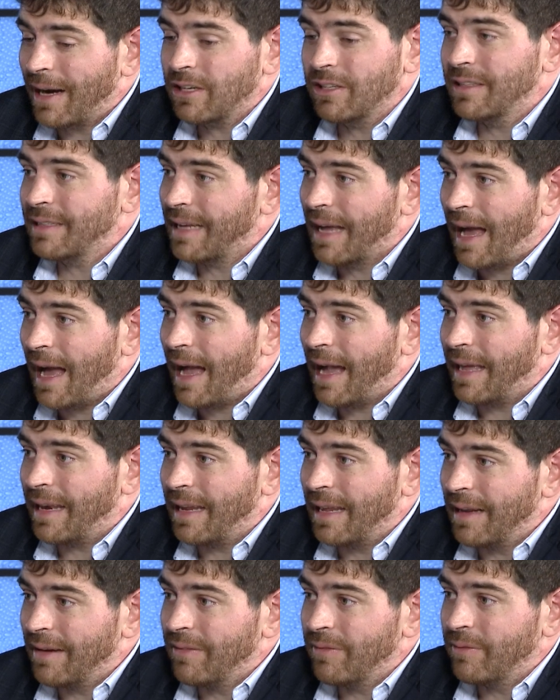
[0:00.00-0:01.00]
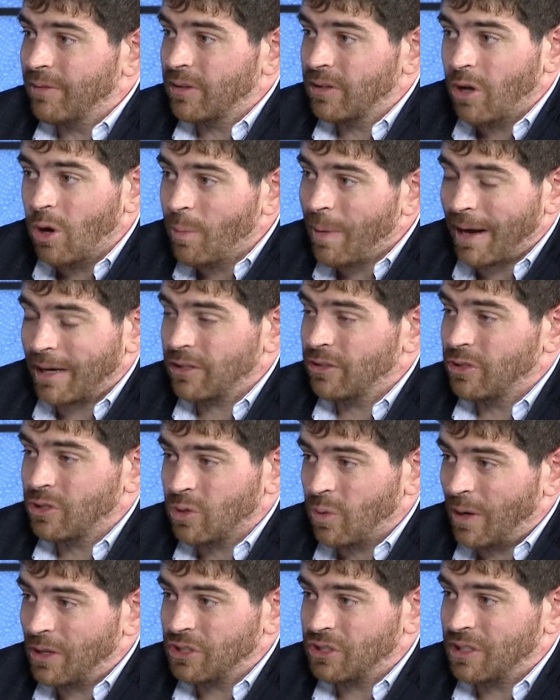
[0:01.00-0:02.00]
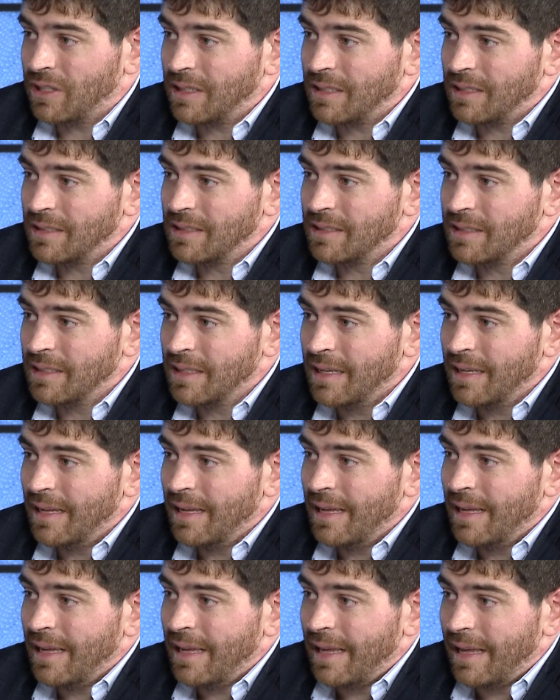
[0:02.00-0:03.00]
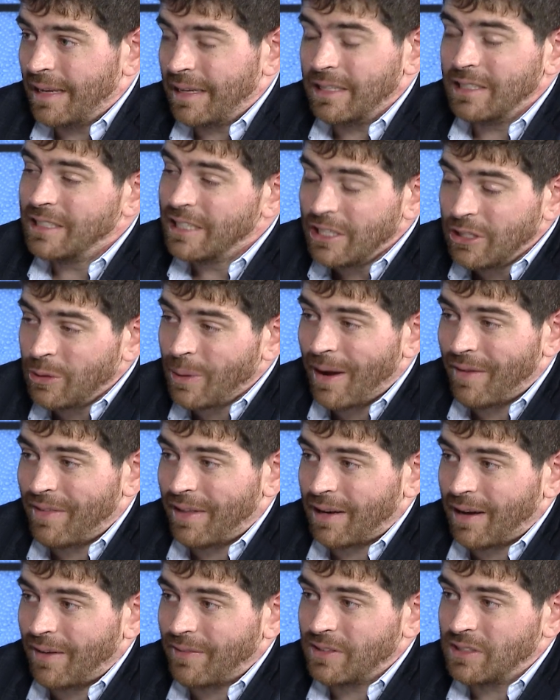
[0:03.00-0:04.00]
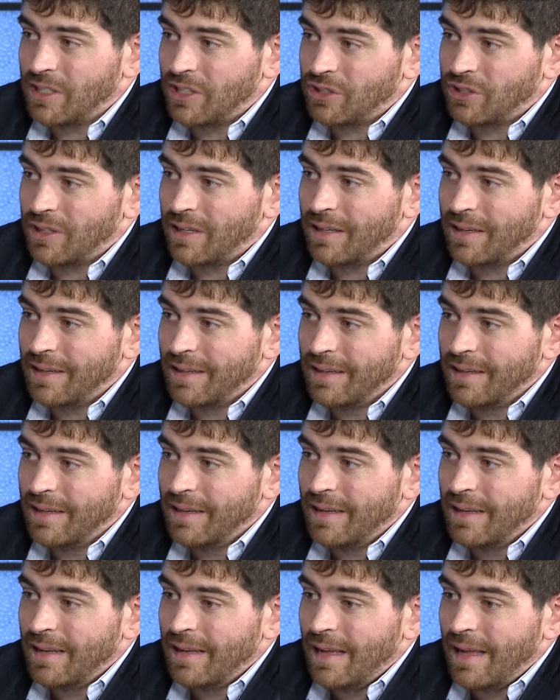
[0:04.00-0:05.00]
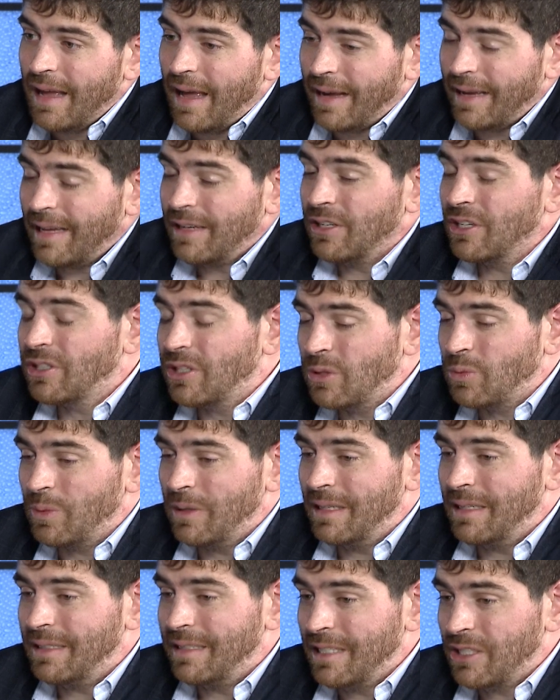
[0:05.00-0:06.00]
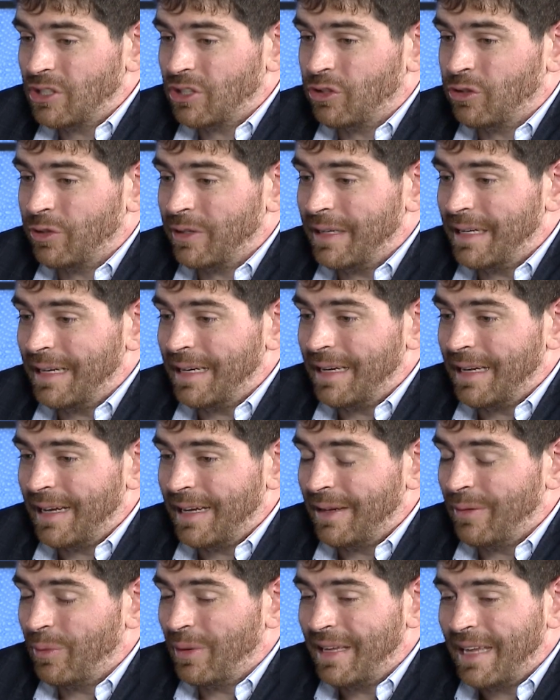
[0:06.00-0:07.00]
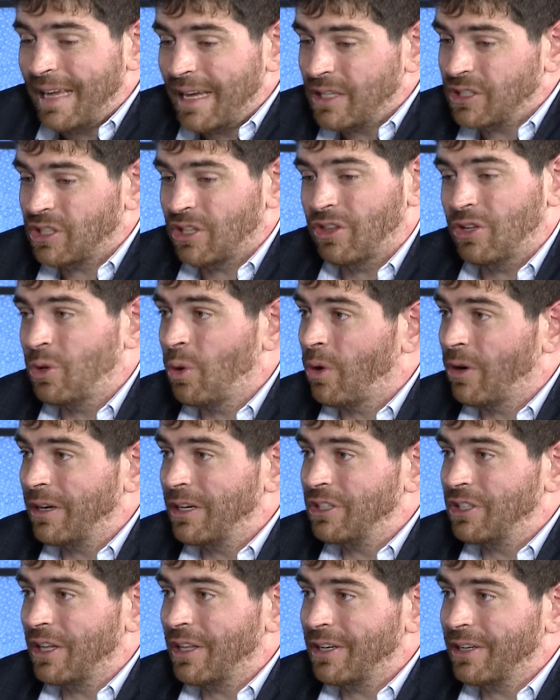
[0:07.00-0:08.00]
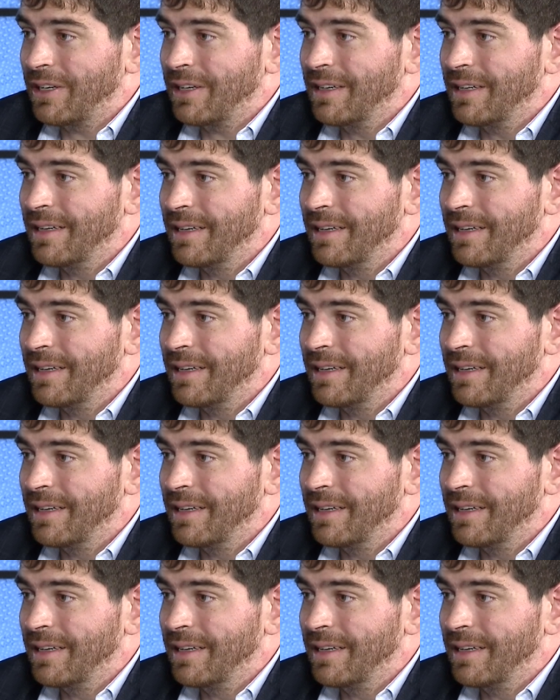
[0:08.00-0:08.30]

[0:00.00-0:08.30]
to the guide and go back to those questions and continue having that conversation. Again, just because we disagree, we can't shut the door on each other.